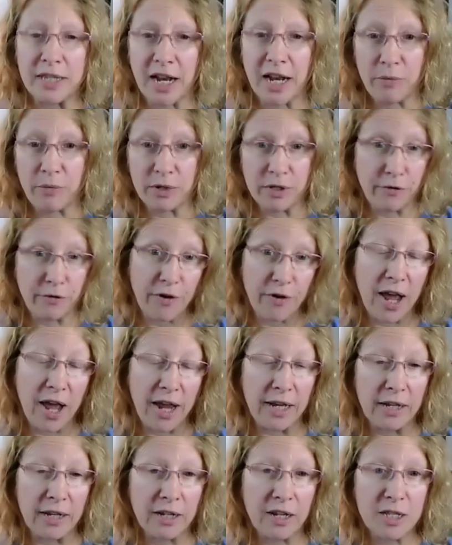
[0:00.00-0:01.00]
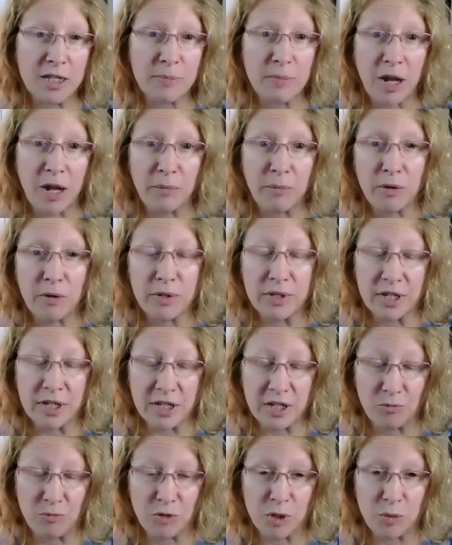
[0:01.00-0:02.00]
And I was fine because my immune
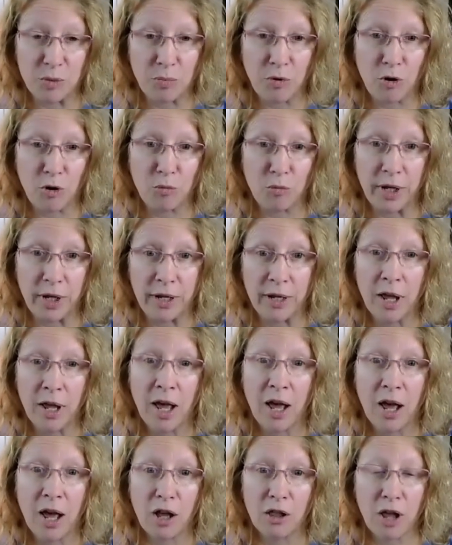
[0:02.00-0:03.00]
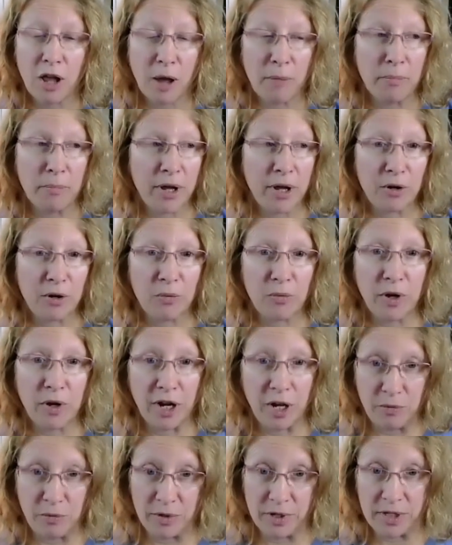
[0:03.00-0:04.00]
system was probably a lot better
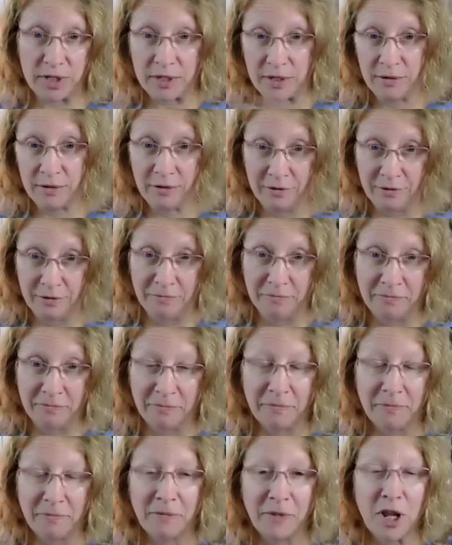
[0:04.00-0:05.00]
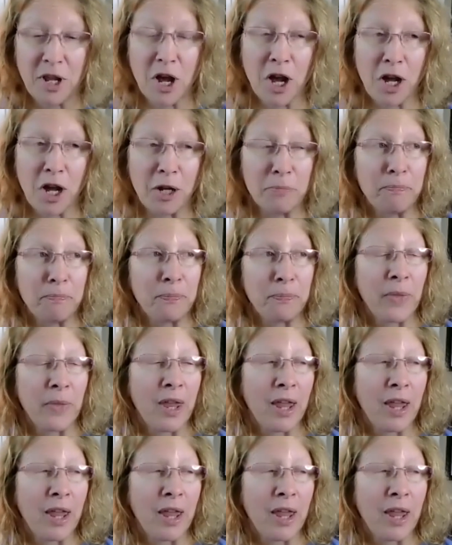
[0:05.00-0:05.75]
when I was young.